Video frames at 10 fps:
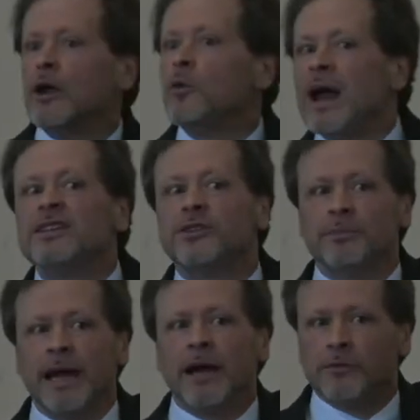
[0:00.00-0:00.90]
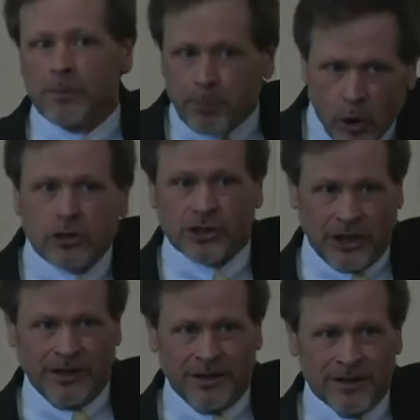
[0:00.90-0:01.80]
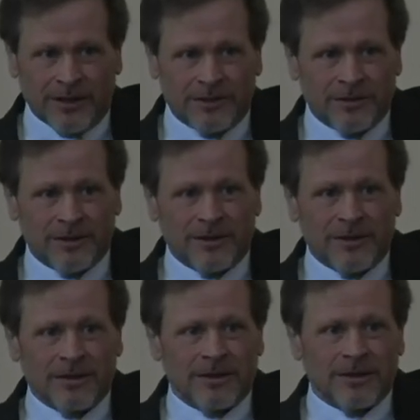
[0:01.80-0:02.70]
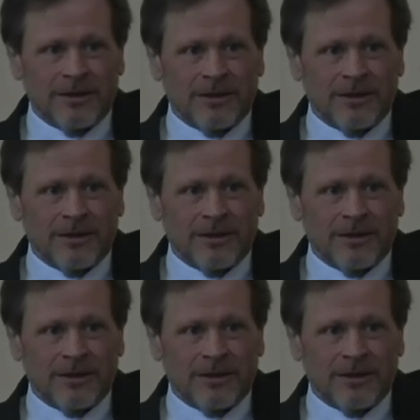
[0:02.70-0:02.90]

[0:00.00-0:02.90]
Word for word: a resume of the person. Oh, wow.